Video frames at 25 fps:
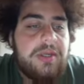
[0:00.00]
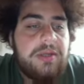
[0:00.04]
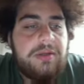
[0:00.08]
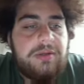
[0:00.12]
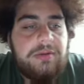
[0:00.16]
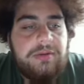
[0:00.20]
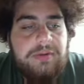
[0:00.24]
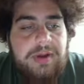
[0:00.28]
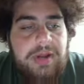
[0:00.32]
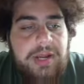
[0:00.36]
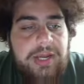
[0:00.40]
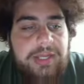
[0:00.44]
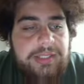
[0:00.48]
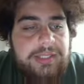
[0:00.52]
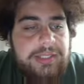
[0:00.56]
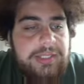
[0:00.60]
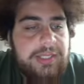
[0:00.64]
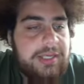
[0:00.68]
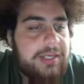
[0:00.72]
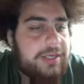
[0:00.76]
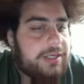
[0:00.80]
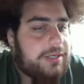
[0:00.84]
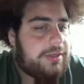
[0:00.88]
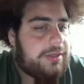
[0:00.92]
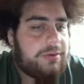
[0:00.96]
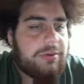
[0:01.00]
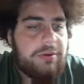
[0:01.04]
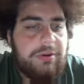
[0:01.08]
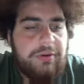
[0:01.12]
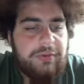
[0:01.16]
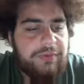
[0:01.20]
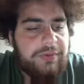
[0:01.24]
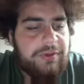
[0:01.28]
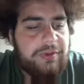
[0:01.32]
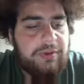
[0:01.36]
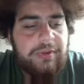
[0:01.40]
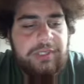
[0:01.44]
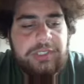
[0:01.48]
Right, or
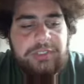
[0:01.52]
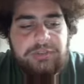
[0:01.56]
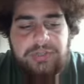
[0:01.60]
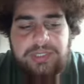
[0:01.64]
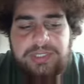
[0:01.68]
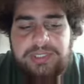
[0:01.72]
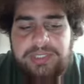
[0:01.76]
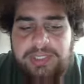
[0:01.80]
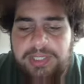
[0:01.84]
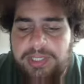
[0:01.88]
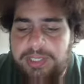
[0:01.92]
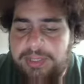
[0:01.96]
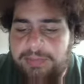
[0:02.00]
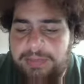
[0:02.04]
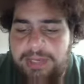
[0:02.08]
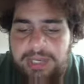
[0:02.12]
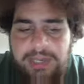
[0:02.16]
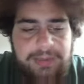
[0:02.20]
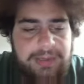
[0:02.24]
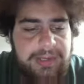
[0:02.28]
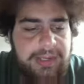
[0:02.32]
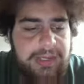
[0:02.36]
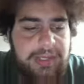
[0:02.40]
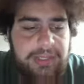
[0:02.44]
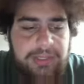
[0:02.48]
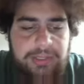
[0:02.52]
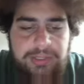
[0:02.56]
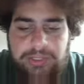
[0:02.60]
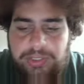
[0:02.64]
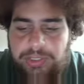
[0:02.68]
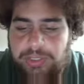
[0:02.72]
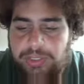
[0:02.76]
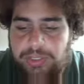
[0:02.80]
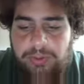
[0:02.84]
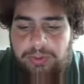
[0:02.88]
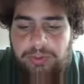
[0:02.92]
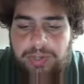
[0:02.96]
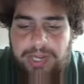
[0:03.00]
if you're interested, maybe
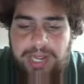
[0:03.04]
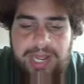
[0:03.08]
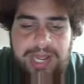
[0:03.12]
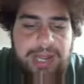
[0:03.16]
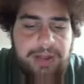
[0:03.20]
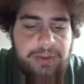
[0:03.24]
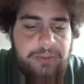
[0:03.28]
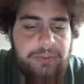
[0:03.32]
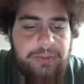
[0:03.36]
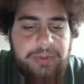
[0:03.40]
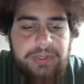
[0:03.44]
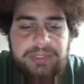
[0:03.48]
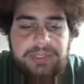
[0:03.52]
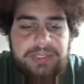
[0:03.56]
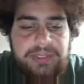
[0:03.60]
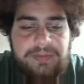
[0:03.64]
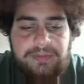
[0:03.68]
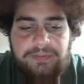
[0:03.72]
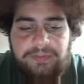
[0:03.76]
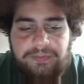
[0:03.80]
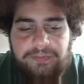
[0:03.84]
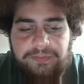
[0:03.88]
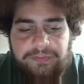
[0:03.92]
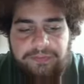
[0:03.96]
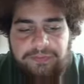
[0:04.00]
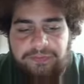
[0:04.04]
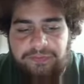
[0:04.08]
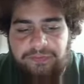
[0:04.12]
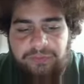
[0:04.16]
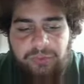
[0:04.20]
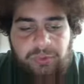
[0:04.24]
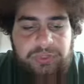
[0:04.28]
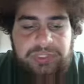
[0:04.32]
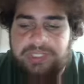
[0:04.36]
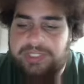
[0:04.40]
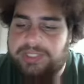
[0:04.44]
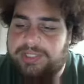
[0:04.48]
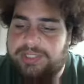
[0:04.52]
2 hours and
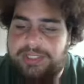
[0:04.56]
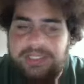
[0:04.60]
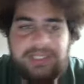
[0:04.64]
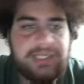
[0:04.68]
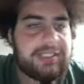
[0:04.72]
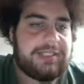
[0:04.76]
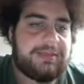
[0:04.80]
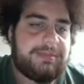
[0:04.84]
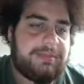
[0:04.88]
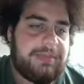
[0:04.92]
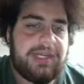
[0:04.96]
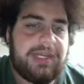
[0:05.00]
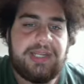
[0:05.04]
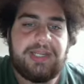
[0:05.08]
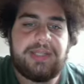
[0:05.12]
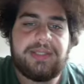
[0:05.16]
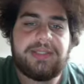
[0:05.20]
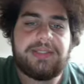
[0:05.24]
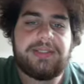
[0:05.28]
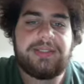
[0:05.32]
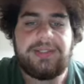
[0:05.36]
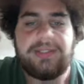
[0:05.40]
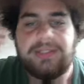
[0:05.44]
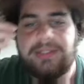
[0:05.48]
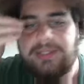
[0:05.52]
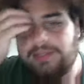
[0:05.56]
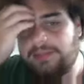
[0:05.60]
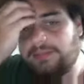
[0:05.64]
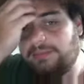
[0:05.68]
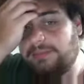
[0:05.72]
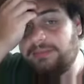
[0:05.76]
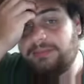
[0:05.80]
46 minutes.